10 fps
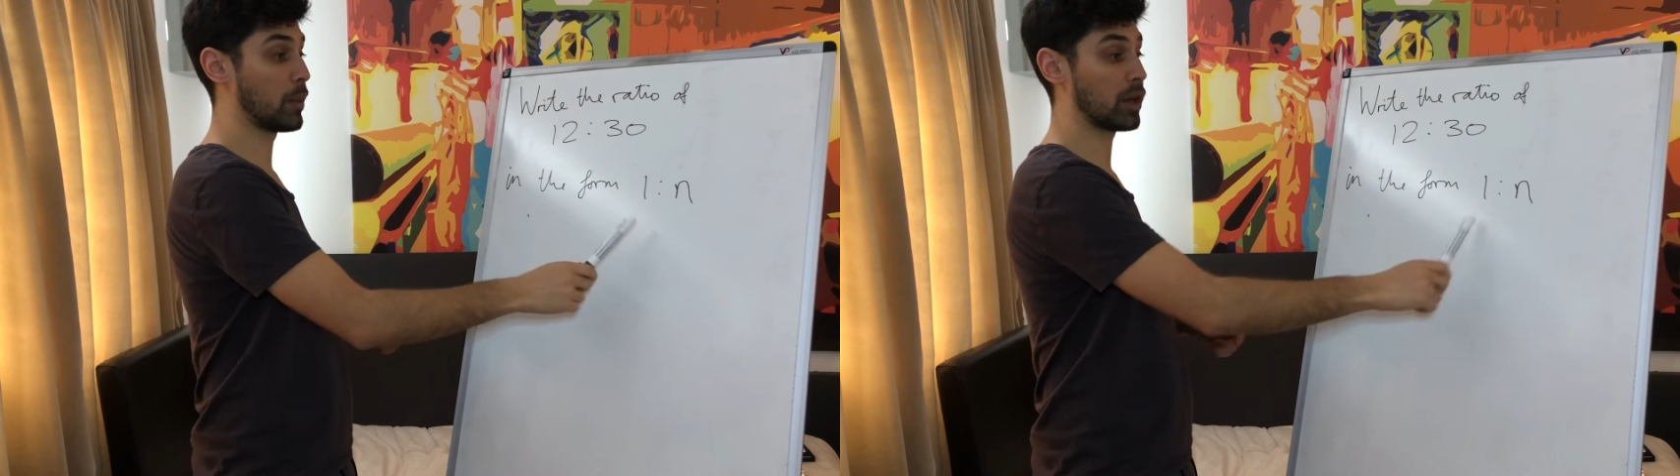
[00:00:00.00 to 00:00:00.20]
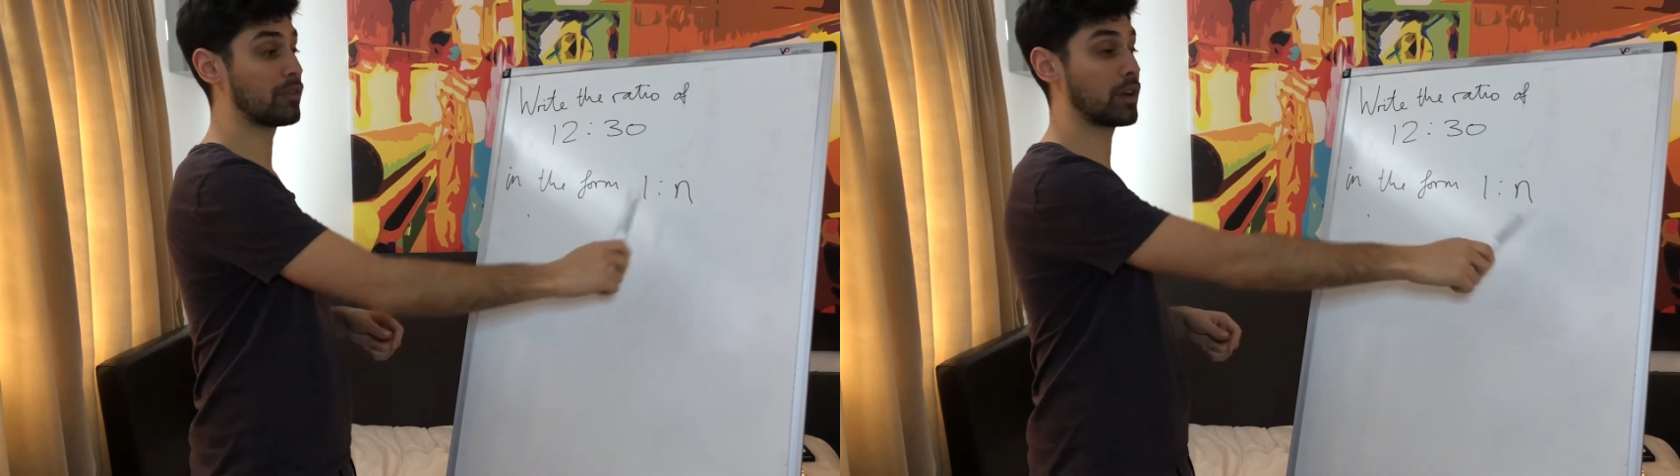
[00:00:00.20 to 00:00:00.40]

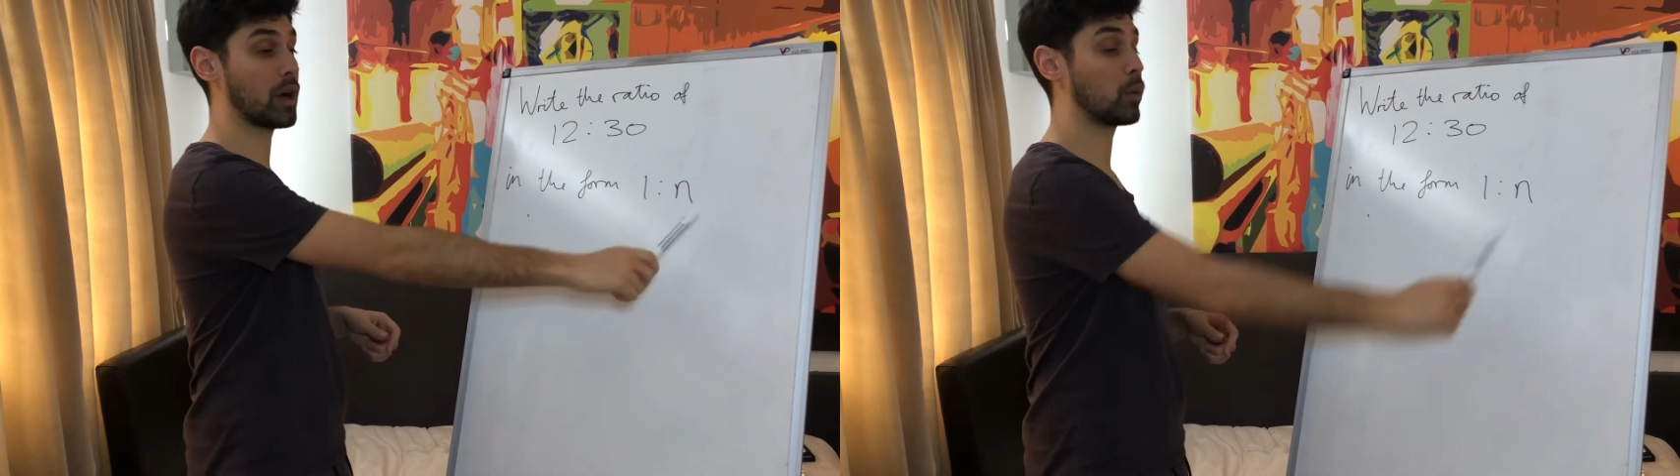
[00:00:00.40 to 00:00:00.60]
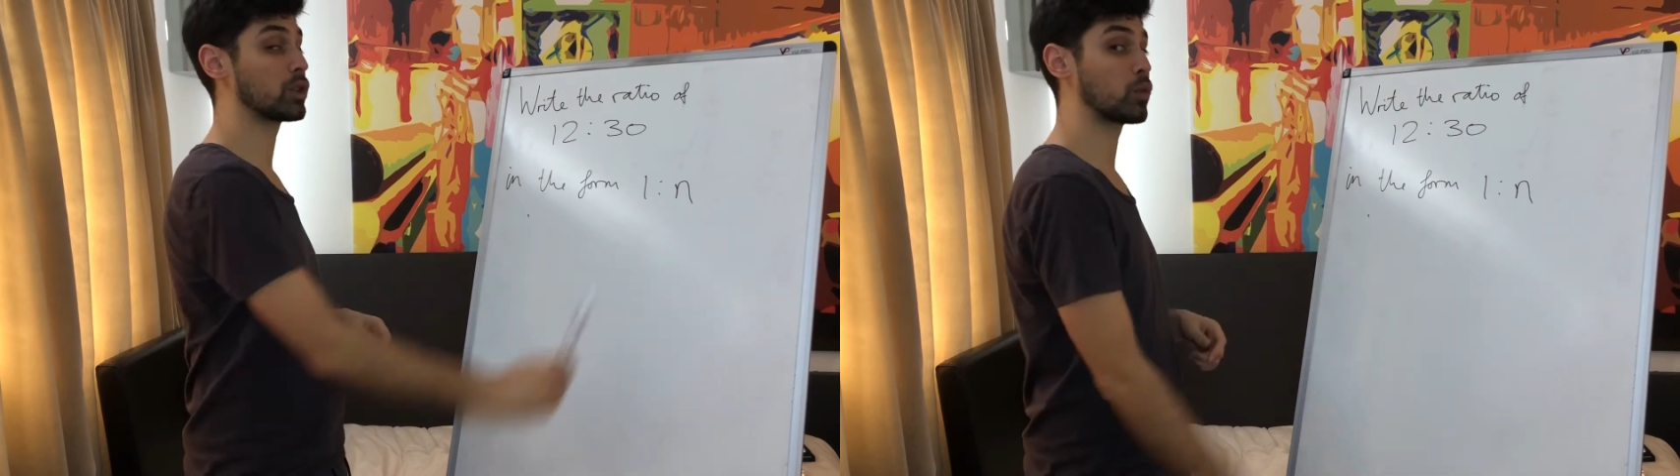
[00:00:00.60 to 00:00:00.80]
going to figure out
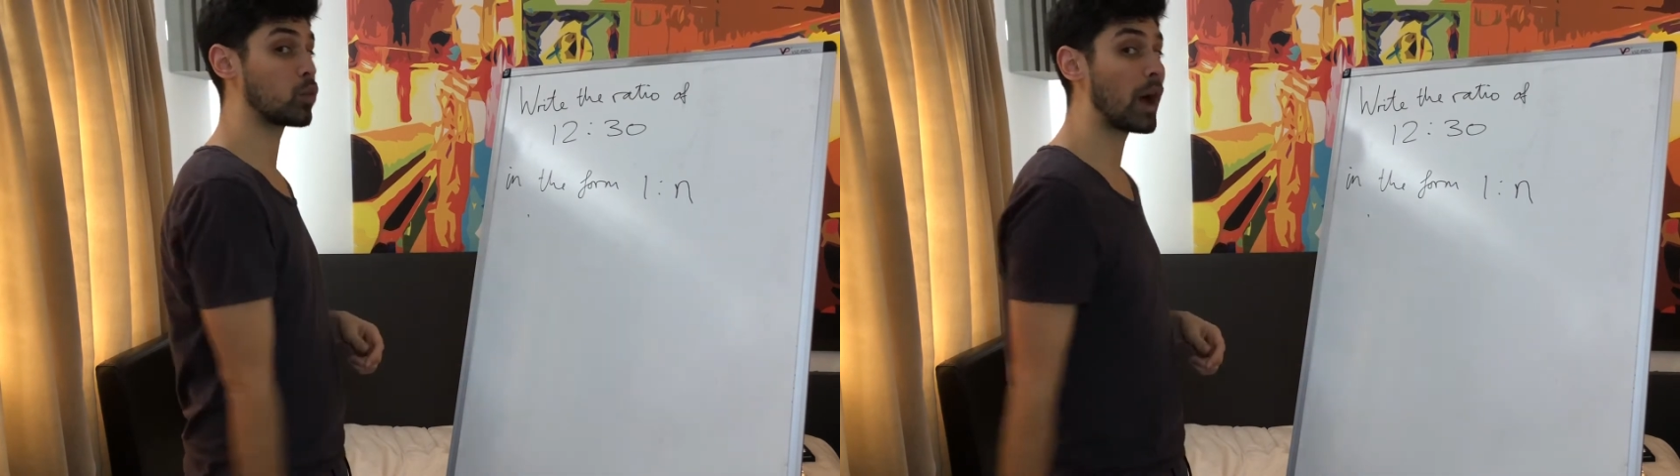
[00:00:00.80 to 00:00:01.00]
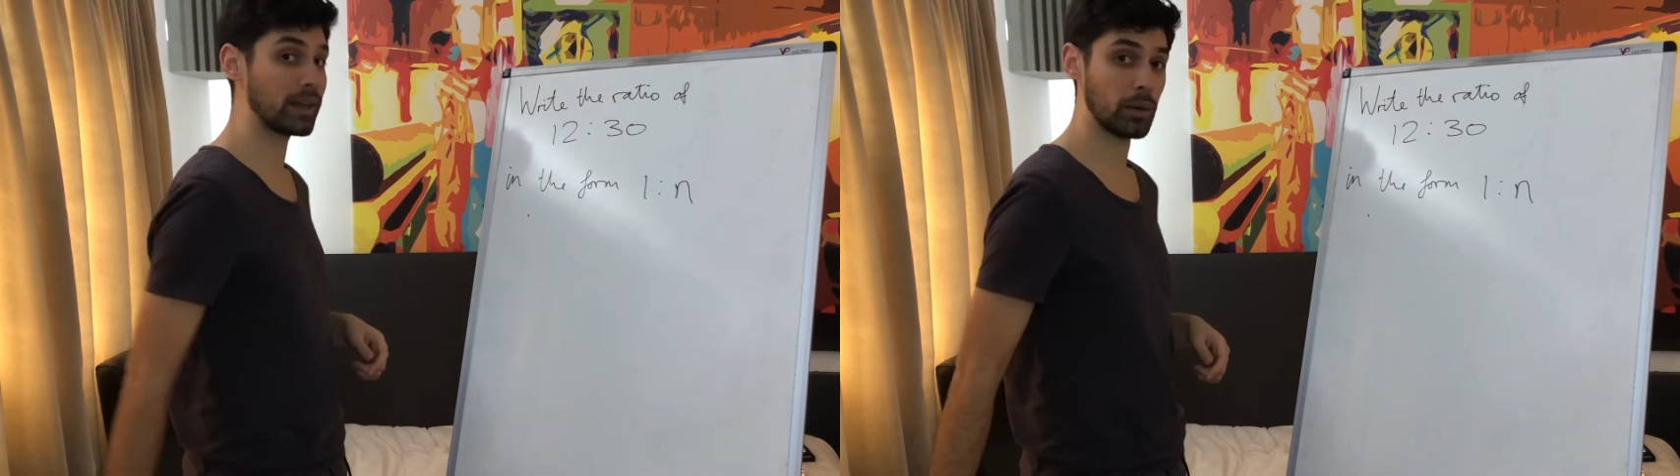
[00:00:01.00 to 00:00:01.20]
what the
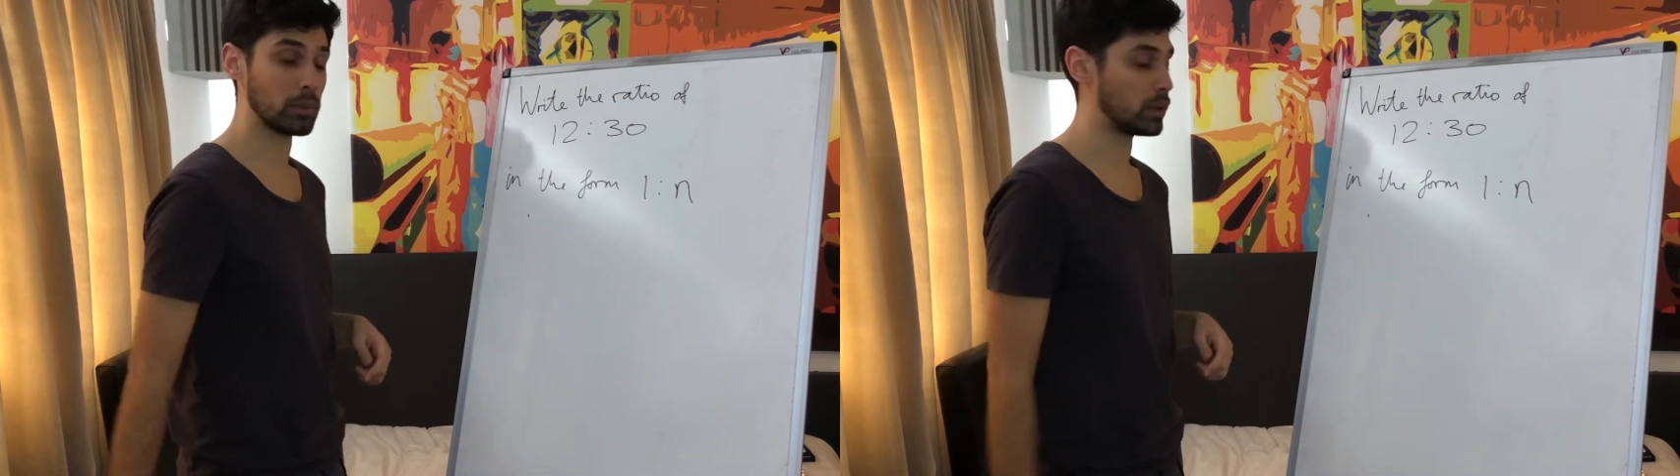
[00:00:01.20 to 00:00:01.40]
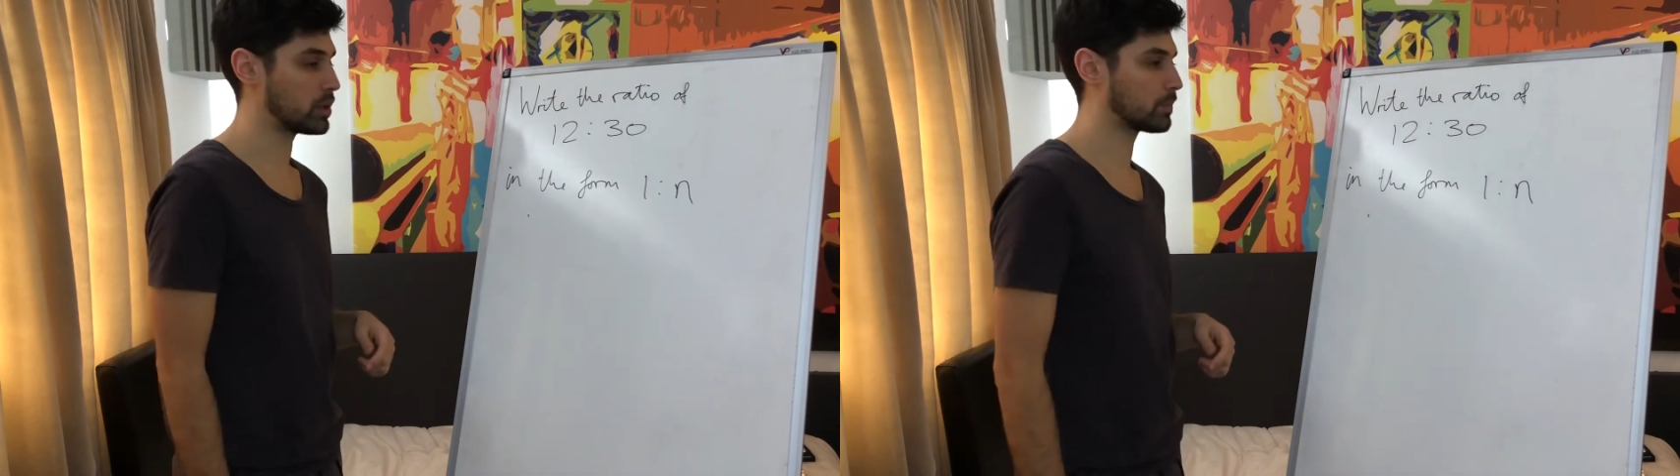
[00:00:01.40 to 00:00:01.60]
right number
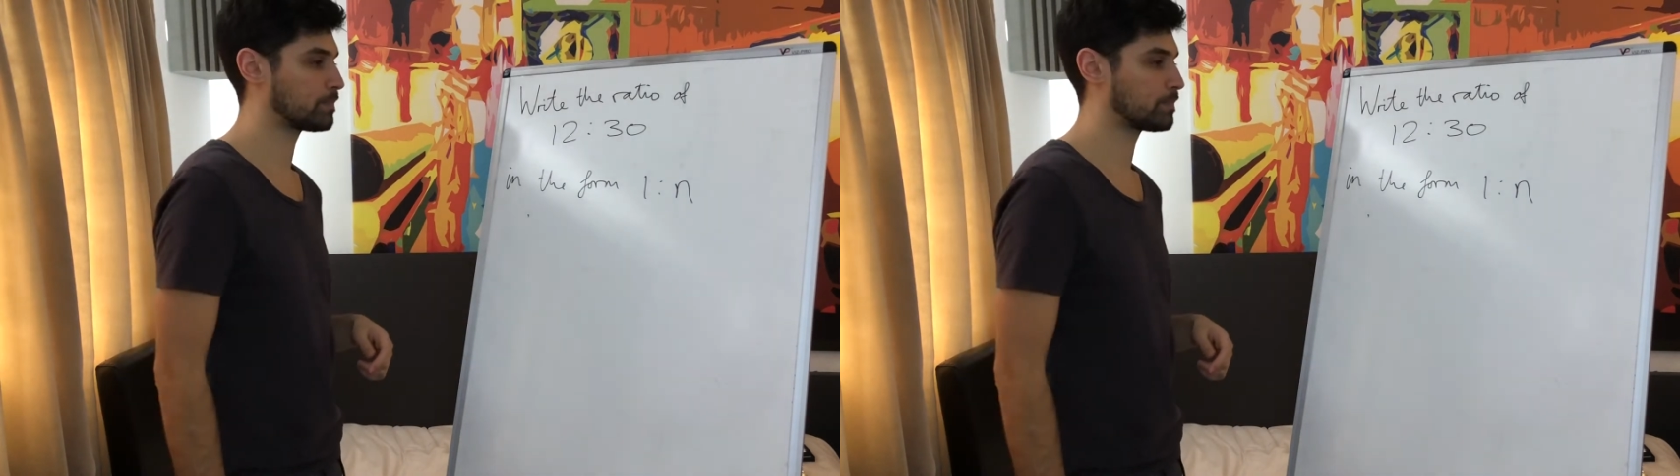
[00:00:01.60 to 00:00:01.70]
is.